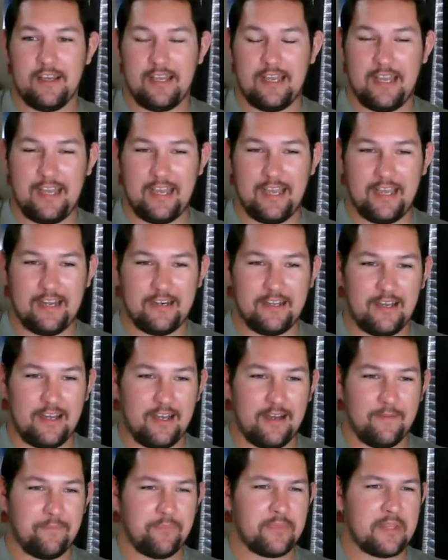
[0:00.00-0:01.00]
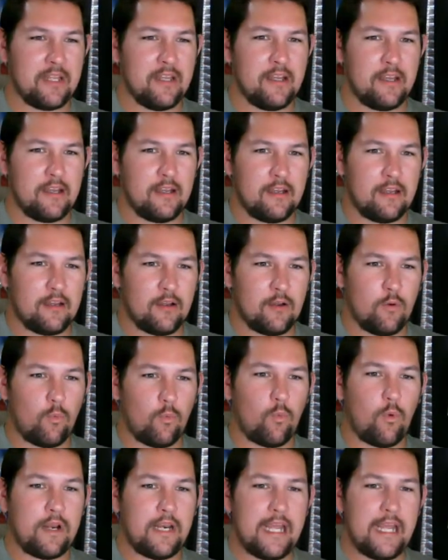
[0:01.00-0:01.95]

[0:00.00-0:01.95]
And uh, when